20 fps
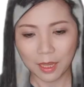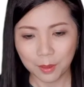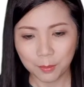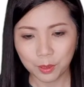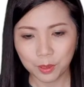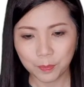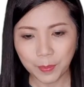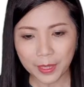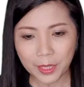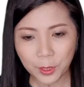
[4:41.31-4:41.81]

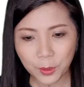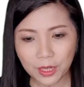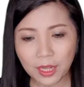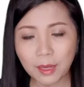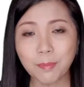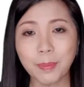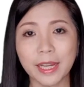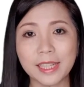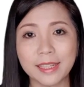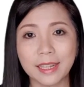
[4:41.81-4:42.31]
Perpendicular
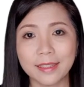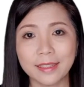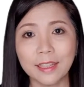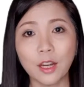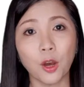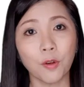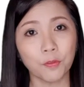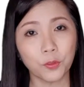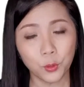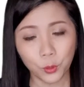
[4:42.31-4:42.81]

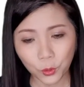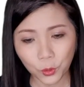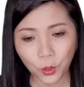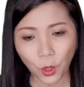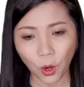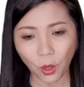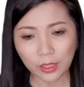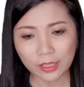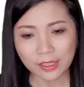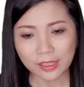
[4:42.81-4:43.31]
bisector of 2
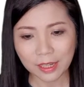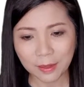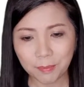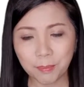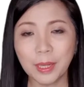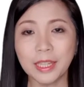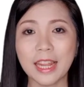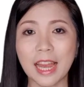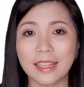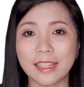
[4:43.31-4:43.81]
chords
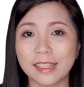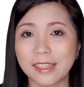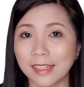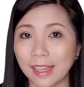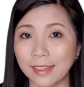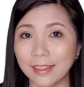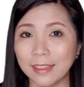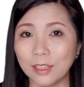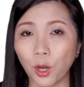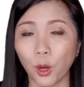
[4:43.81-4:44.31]
meet at the
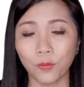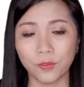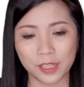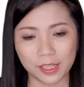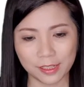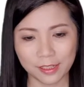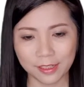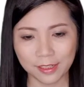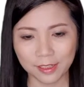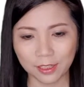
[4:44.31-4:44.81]
center of the
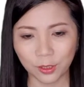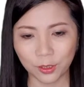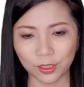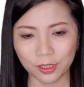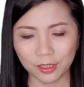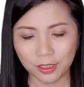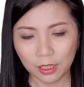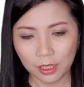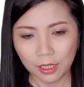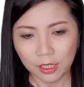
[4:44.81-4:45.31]
circle.
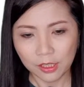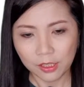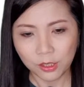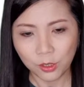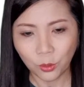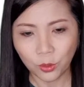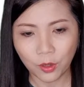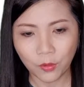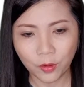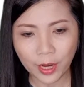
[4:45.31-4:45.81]

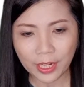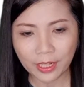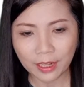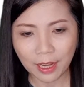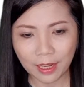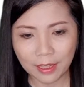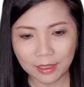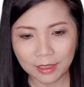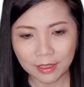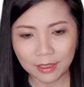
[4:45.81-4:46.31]
So the red
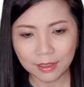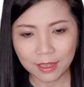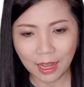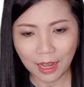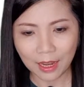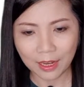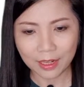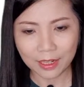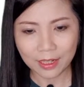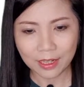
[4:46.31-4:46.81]
color
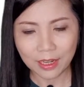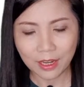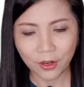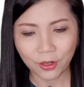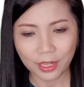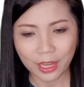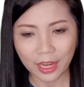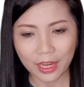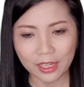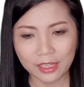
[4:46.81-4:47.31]
line,
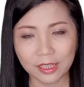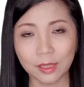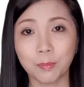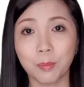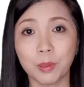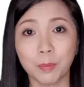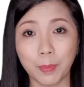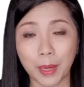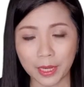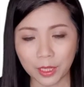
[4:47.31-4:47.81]
okay, is the
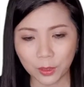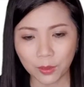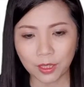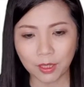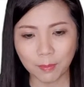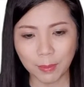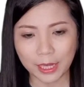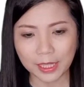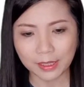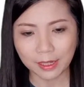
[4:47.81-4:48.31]

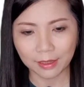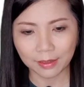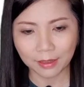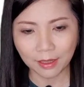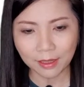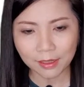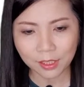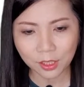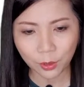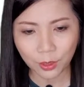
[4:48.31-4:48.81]
perpendicular
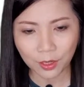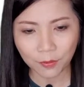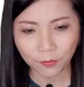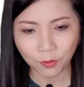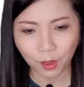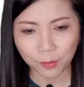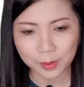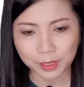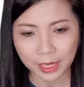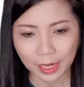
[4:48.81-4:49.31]
bisector, so it
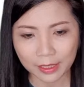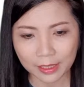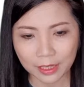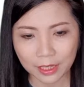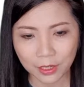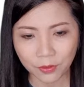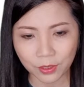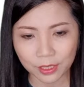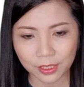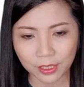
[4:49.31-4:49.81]
forms 90
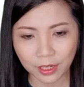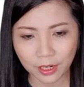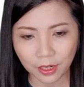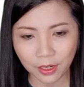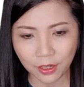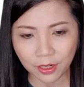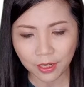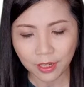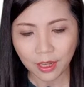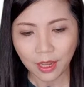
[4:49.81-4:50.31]
degrees
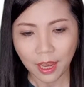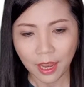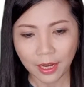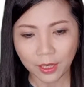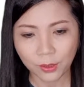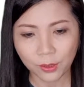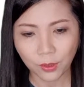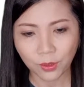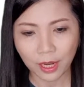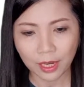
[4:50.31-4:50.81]
here and
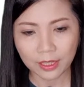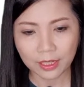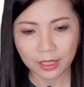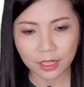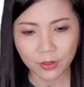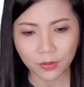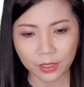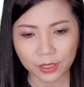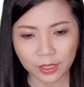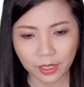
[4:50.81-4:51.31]
also 90
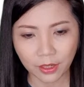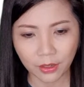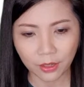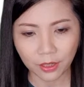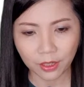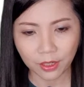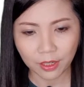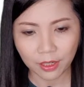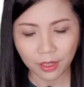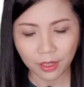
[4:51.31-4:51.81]
degrees
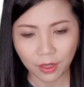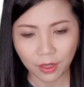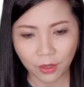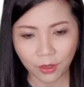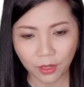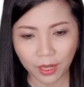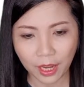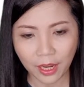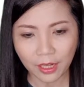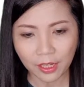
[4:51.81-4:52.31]
here.
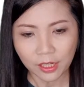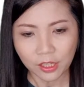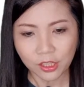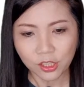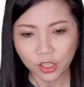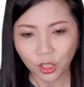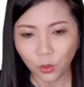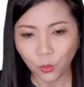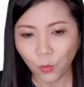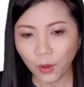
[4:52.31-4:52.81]
Okay,
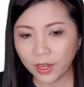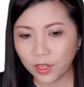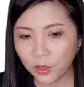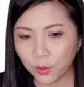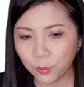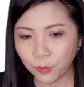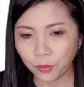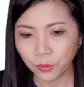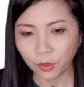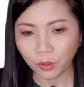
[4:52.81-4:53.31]
so when
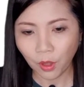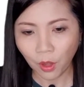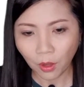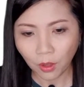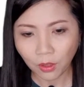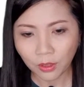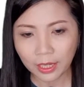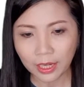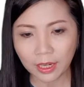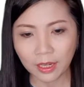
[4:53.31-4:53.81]
you
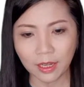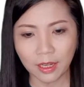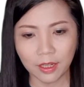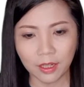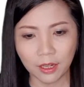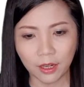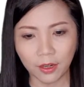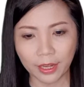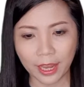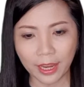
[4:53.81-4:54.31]
prolong it,
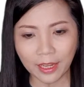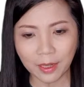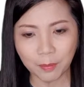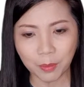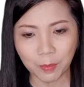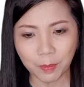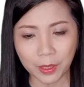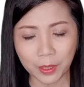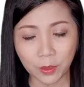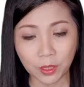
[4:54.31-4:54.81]
okay, the
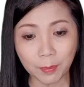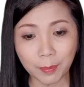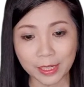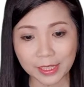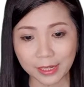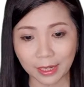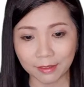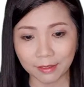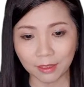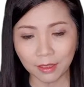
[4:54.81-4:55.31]
perpendicular
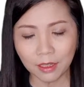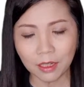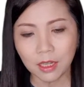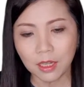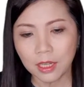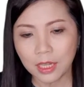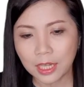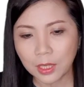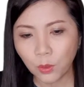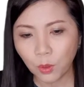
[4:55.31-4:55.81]
bisector,
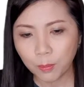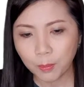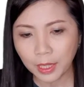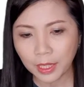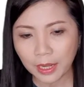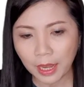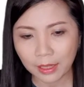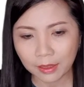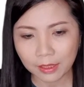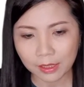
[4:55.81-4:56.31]
it will
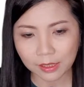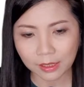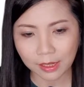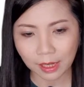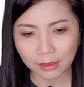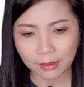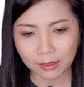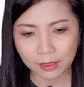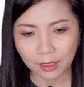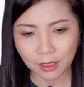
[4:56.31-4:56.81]
meet at the
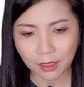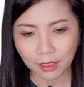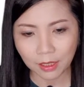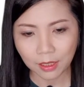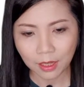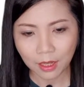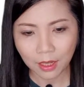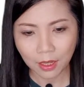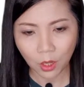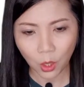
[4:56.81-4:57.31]
center
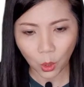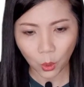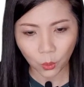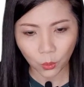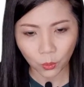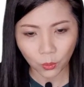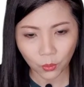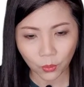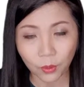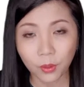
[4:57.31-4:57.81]

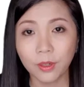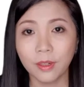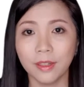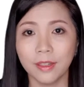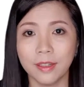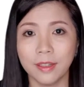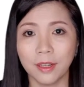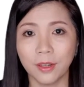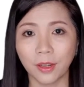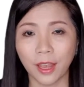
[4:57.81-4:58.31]
O.
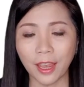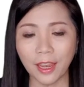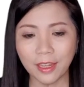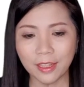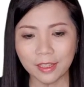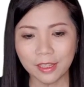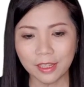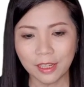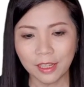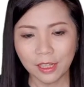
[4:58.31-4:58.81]

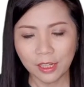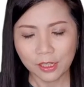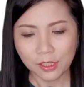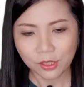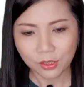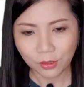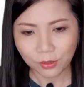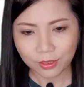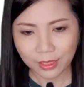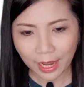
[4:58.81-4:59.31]
Okay,
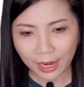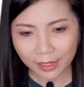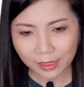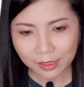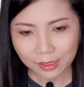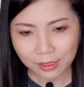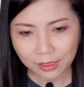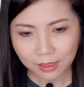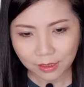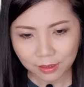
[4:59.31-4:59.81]
so
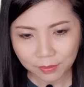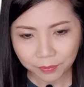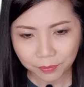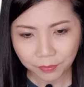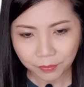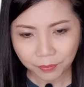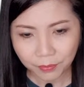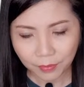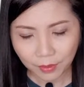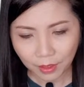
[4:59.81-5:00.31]
next,
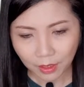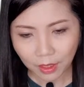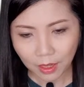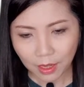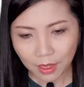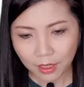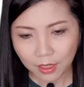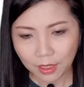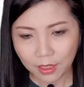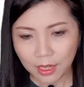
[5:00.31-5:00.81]

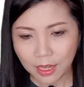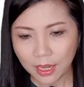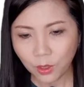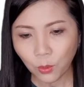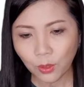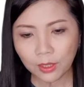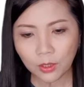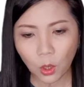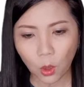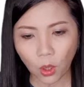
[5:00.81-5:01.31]

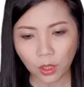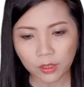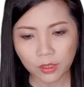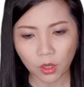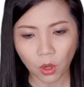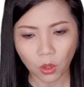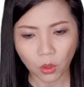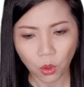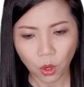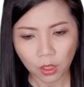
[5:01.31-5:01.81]
Equal chords
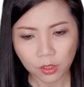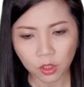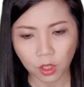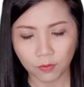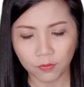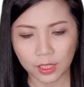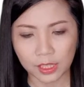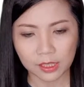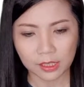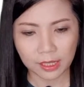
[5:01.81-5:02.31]
or chords
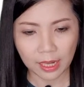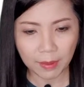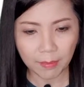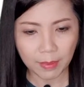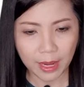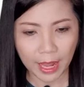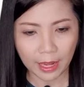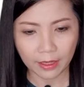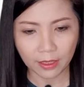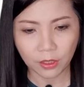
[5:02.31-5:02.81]
of the
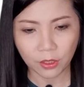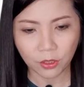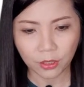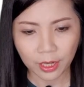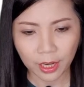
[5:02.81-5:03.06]
same length.